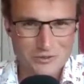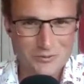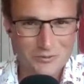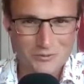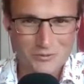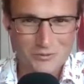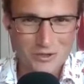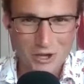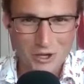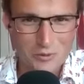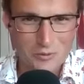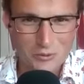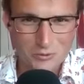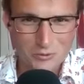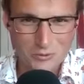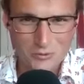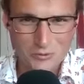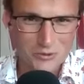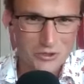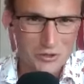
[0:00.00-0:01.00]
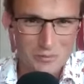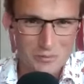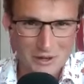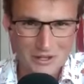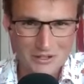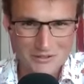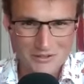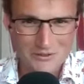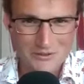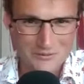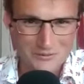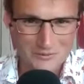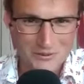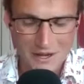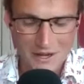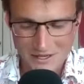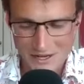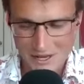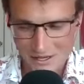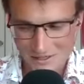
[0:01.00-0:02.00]
of global commerce and
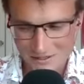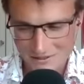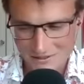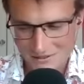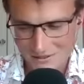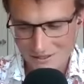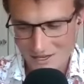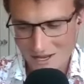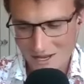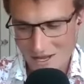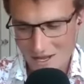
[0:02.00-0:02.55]
finance.